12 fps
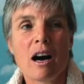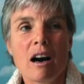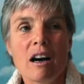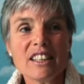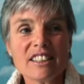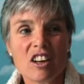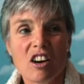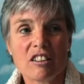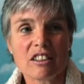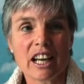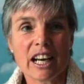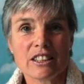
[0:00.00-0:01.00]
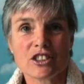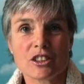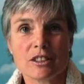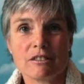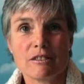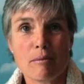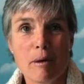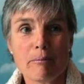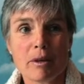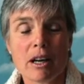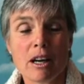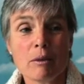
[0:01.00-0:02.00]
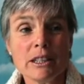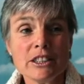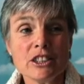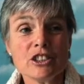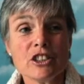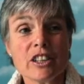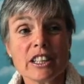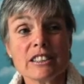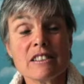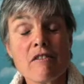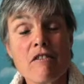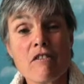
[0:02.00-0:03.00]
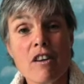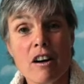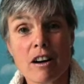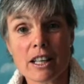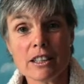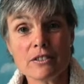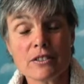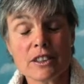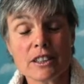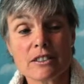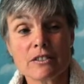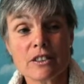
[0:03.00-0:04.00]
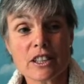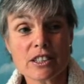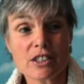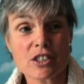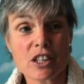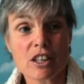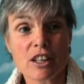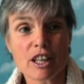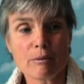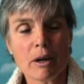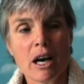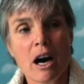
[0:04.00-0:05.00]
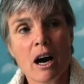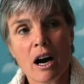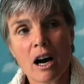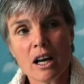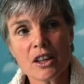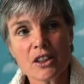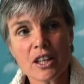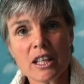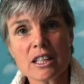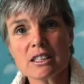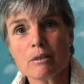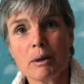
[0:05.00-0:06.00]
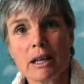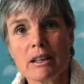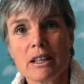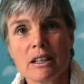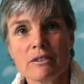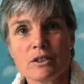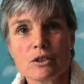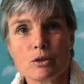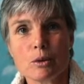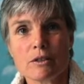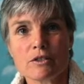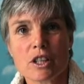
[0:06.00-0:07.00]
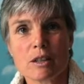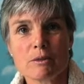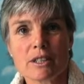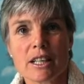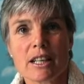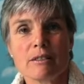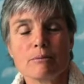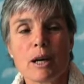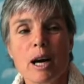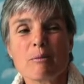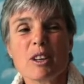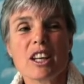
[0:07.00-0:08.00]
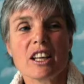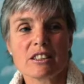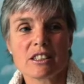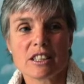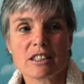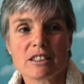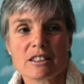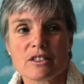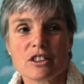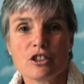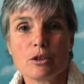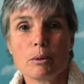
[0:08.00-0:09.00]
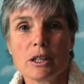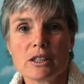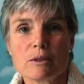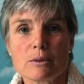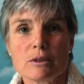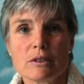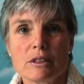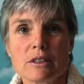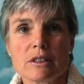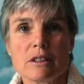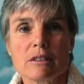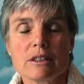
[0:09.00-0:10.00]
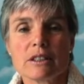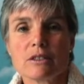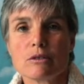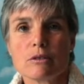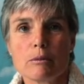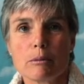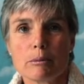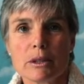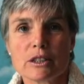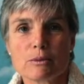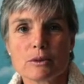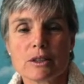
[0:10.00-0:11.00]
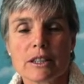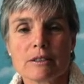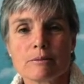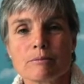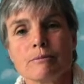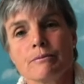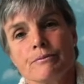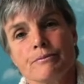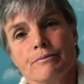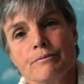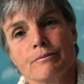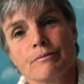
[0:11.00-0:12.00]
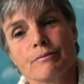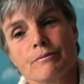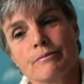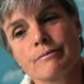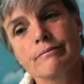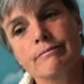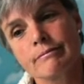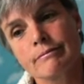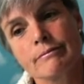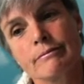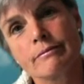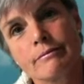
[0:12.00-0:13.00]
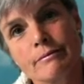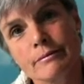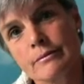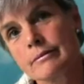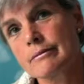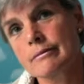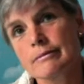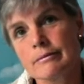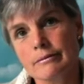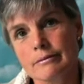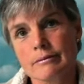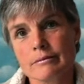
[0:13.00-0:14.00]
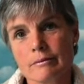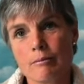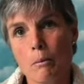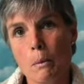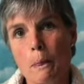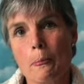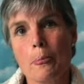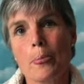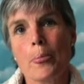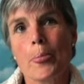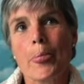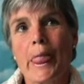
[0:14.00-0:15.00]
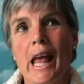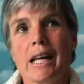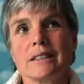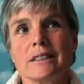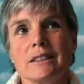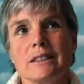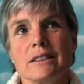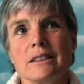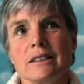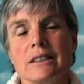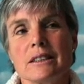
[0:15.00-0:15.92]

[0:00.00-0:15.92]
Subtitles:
I can't actually remember. I went in 2005, the first time. I think it's about 11 or 12 times now, but I'm gutted because I've got a new passport and so it's not all in my passport now. Wow, that is a lot. So what were the highlights of our recent trip to Tanzania?